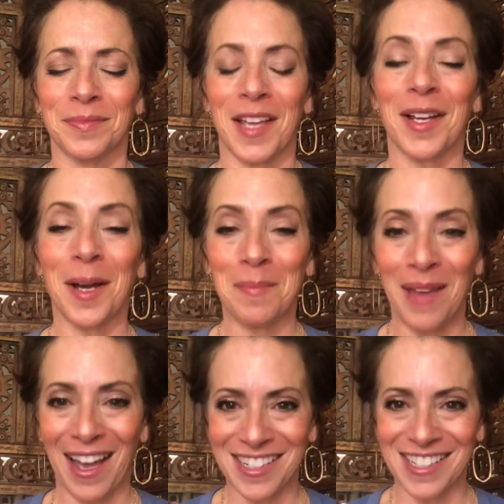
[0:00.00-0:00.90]
And come
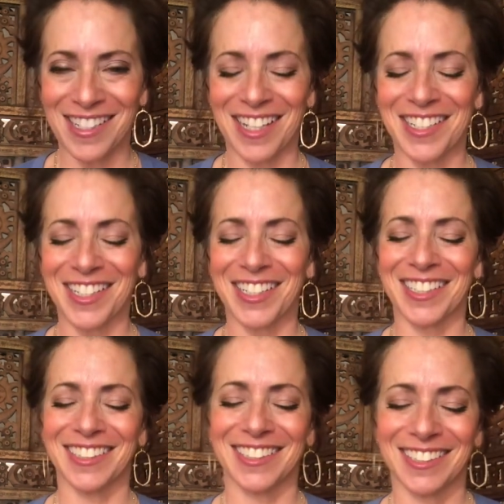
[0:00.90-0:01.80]
back to center.
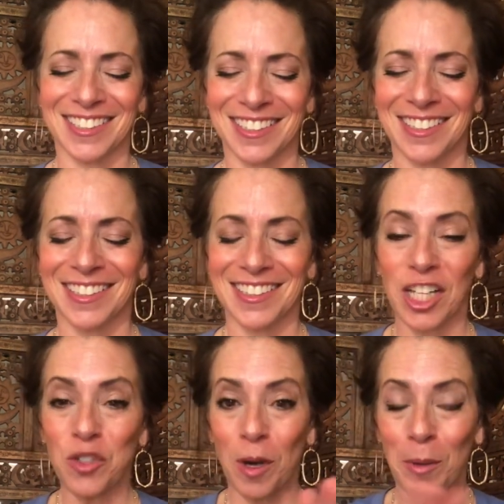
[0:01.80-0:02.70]

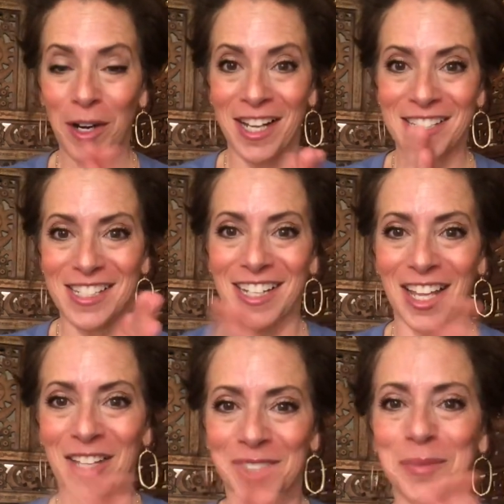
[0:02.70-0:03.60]
Let's rub our hands together.